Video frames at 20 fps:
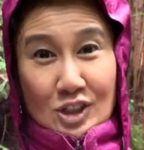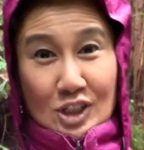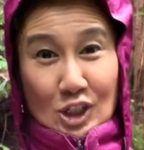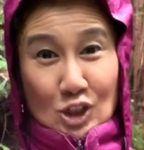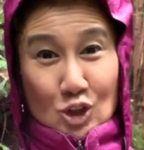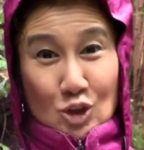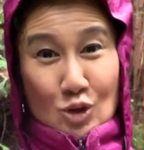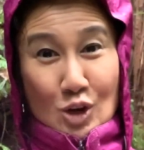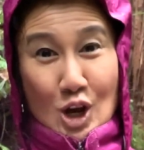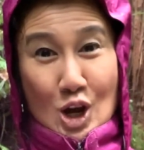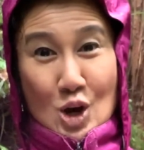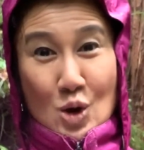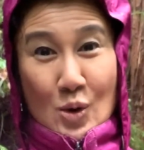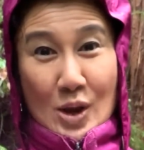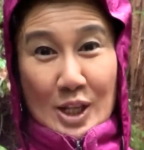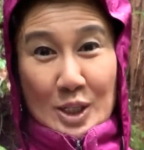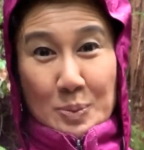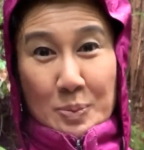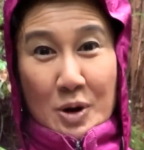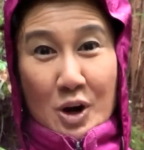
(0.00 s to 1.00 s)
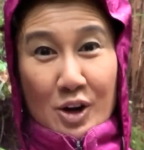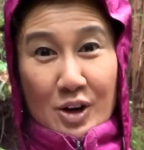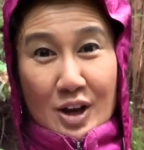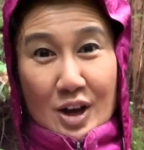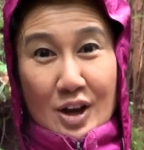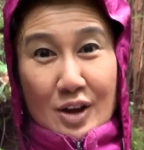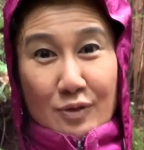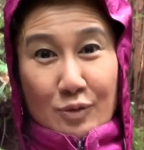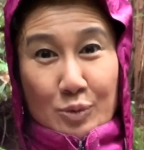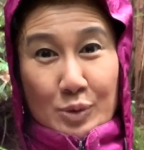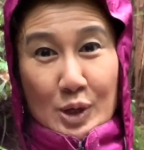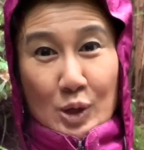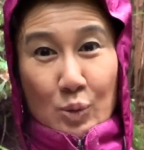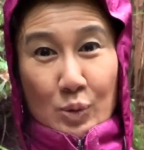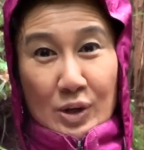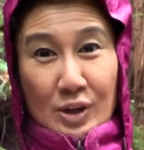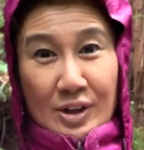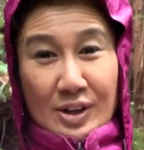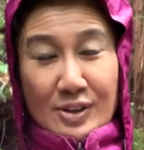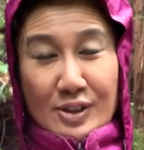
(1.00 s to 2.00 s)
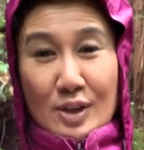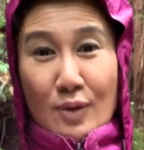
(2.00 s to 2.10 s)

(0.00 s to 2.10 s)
Did you know it's part of Rick Riordan's